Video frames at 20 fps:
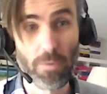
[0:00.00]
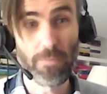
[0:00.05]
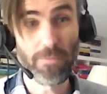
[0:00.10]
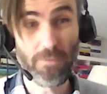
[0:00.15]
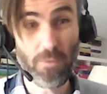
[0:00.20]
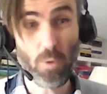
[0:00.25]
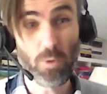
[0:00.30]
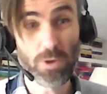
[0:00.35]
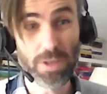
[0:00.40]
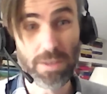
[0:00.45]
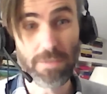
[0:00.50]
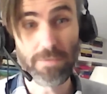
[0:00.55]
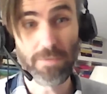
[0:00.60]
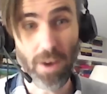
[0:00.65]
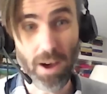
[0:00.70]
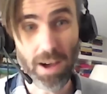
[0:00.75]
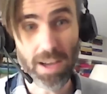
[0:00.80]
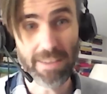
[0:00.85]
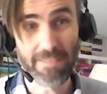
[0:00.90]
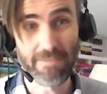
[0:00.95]
got
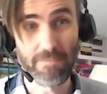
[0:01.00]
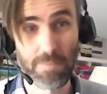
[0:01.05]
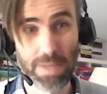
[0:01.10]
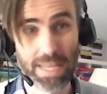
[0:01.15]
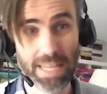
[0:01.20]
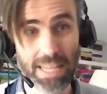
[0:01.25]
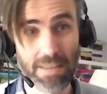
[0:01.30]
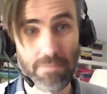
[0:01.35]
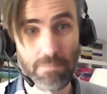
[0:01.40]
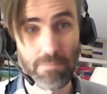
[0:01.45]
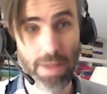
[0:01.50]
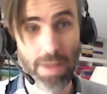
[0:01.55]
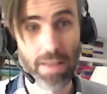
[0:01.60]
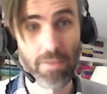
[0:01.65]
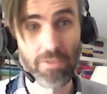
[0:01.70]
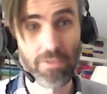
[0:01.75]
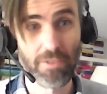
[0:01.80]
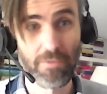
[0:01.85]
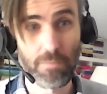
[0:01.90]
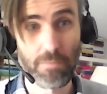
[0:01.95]
£45 billion
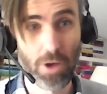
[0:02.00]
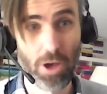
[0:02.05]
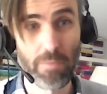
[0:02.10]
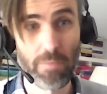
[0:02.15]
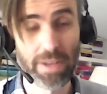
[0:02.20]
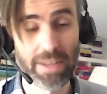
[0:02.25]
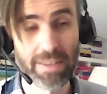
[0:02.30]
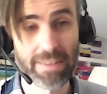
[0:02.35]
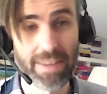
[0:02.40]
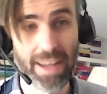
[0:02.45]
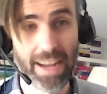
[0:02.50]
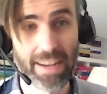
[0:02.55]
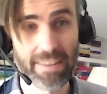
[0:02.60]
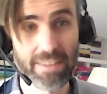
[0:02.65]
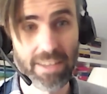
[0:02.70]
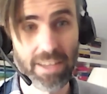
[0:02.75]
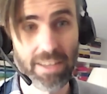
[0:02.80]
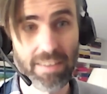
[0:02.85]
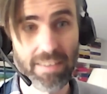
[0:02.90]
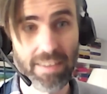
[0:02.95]
of permanent
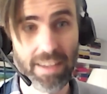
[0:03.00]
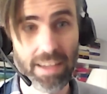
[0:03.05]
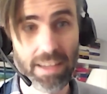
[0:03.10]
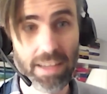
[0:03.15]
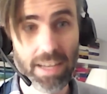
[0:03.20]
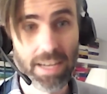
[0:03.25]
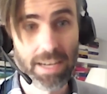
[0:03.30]
tax cuts,